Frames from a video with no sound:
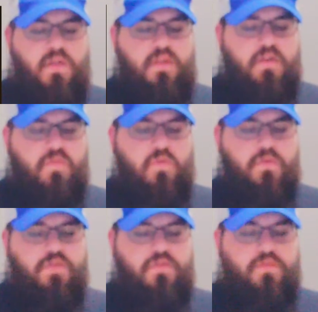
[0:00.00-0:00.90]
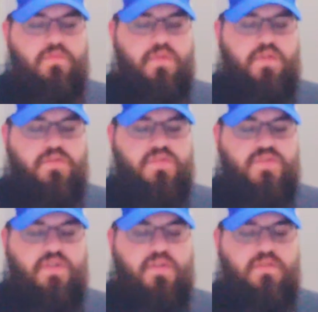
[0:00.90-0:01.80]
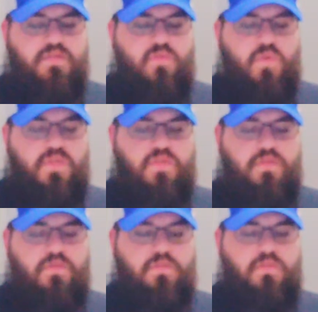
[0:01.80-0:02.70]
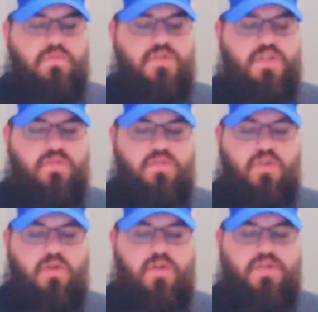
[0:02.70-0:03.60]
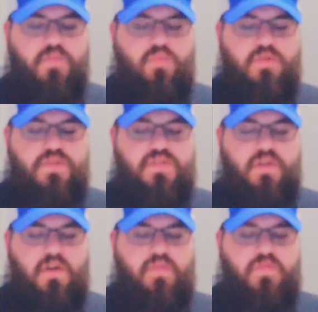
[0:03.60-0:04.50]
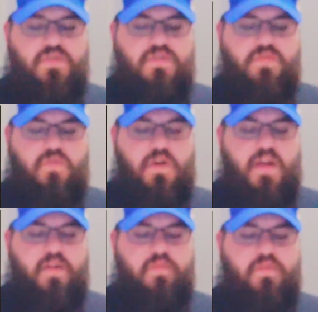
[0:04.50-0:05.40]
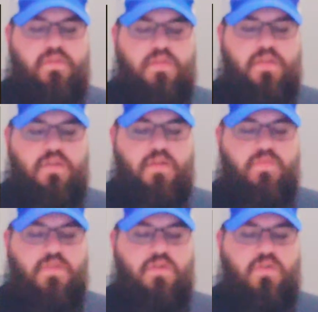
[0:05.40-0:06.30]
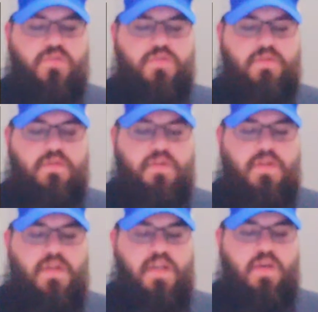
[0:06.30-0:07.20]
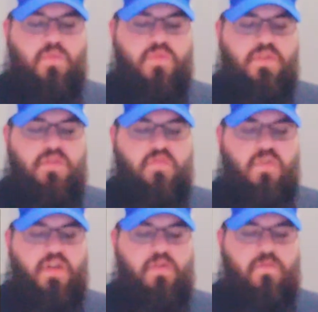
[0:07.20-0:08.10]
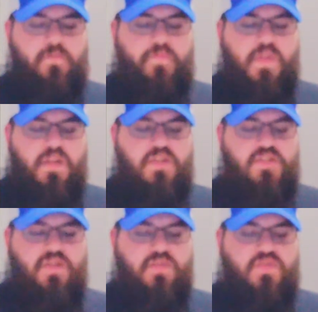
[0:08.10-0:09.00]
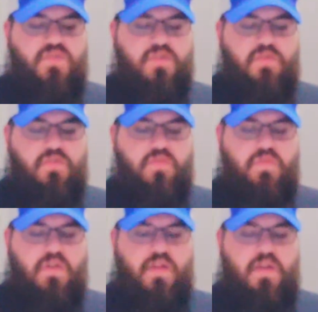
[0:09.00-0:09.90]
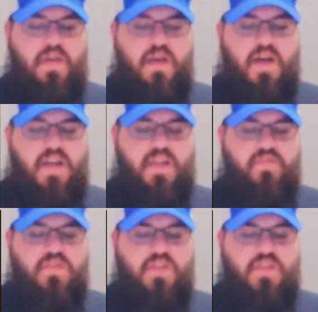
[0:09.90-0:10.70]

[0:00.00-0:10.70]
Therefore you and your sons with you shall guard your priest's office for everything of the altar and within the veil, and ye shall serve. I have